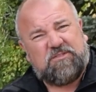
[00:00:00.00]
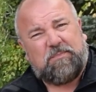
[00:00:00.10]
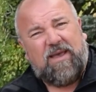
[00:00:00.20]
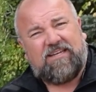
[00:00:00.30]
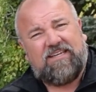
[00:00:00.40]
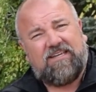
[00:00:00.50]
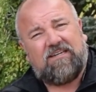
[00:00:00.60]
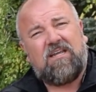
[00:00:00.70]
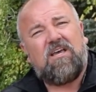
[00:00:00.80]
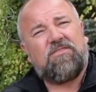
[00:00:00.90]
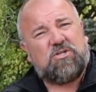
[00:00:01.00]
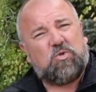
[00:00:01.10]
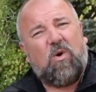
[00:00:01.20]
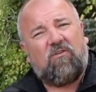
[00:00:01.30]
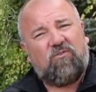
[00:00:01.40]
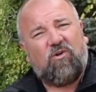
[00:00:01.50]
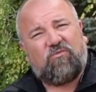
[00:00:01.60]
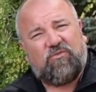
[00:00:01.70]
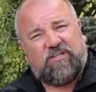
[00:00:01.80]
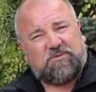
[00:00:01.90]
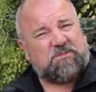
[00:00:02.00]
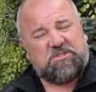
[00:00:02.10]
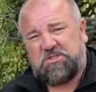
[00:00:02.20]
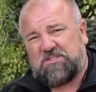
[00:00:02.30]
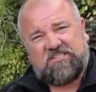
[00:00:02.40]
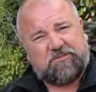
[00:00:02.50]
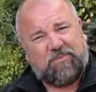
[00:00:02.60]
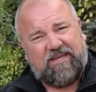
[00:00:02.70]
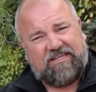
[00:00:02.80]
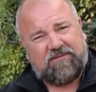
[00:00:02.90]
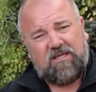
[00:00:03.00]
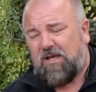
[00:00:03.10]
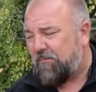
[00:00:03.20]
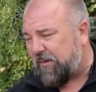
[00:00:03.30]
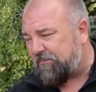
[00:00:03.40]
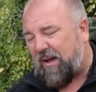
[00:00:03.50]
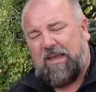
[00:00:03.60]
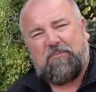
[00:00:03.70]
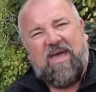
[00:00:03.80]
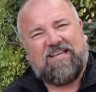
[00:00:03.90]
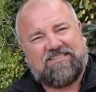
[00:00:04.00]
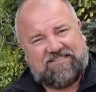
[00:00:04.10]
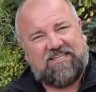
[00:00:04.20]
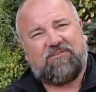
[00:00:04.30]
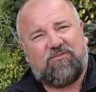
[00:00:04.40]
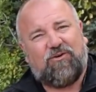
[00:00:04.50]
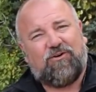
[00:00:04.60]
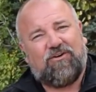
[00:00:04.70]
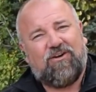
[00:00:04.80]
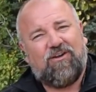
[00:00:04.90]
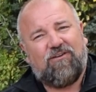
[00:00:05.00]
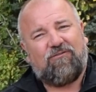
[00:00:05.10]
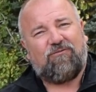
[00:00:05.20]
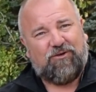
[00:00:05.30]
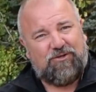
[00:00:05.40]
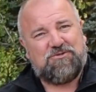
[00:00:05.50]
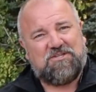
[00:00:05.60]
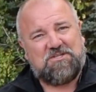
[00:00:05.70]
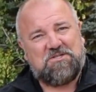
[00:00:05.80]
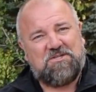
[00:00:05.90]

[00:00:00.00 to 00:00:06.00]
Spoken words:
spec'd in the 12 volt fridge, which is just as big, but bypasses the inverter for usage.